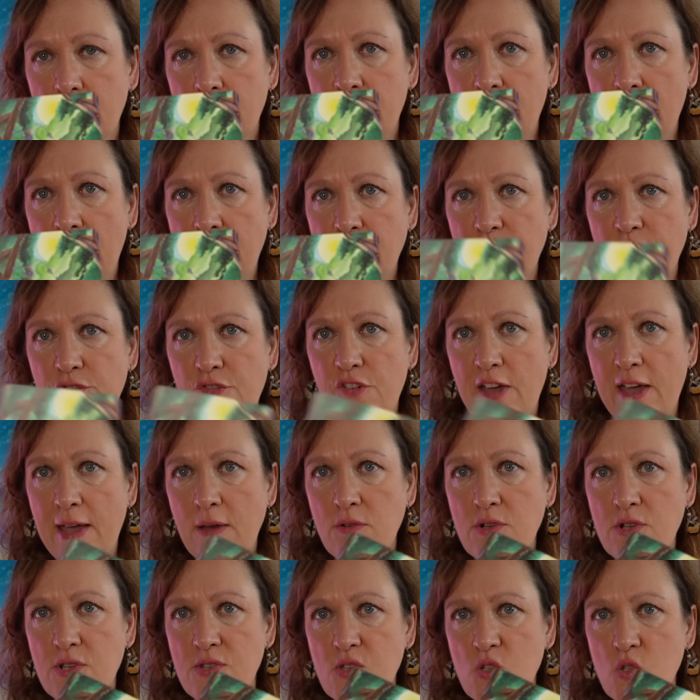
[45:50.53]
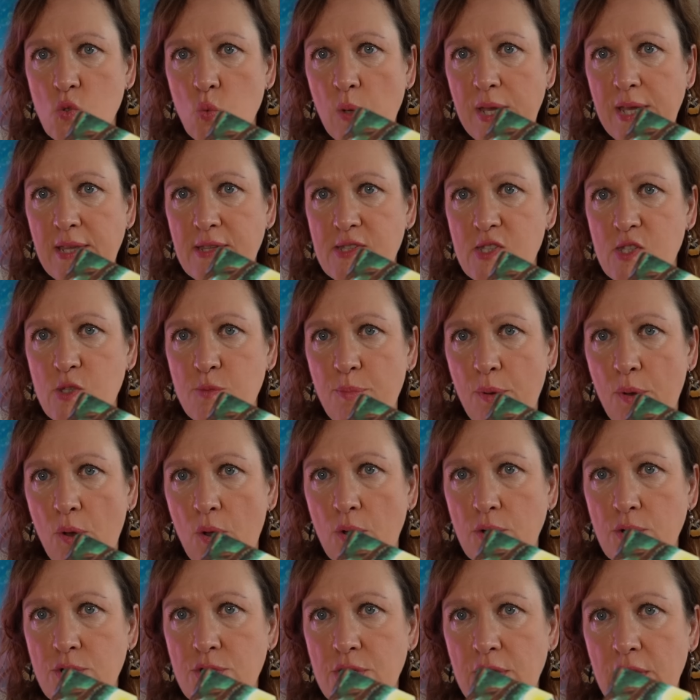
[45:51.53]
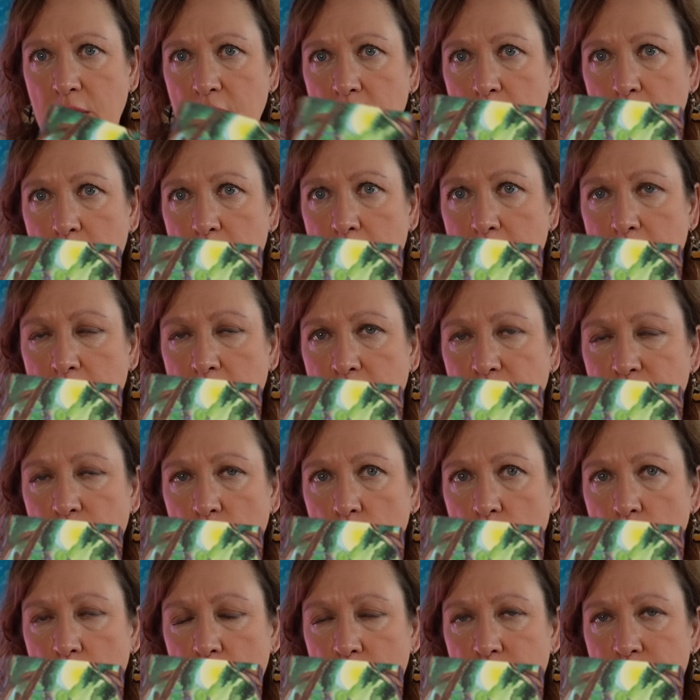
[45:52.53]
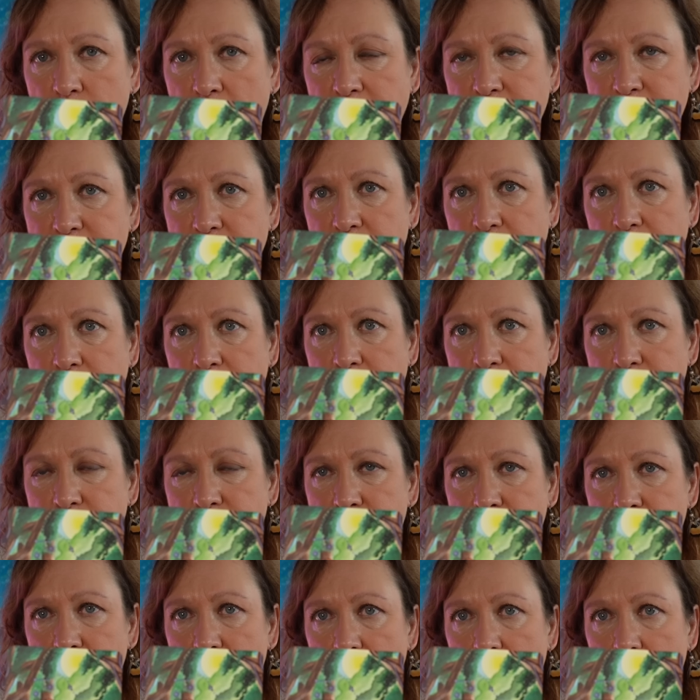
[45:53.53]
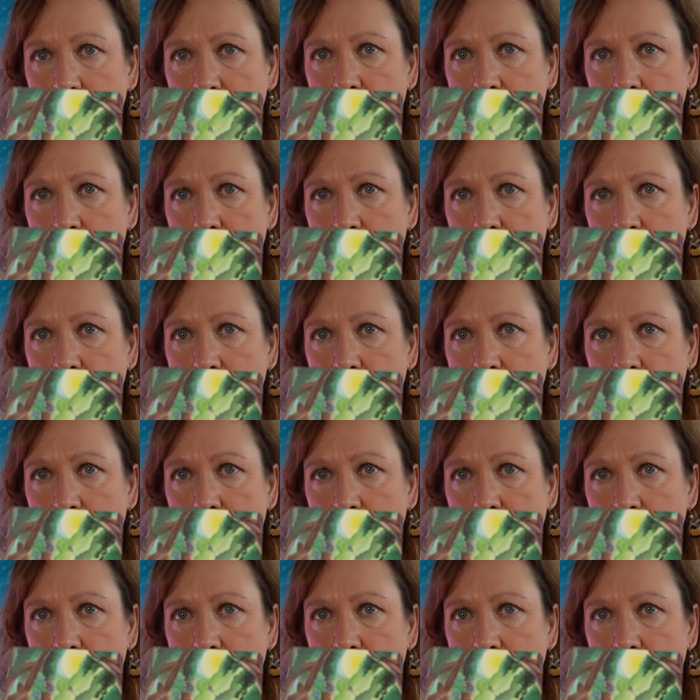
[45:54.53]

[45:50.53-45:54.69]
They've found a sweet spot in the middle of all the craziness.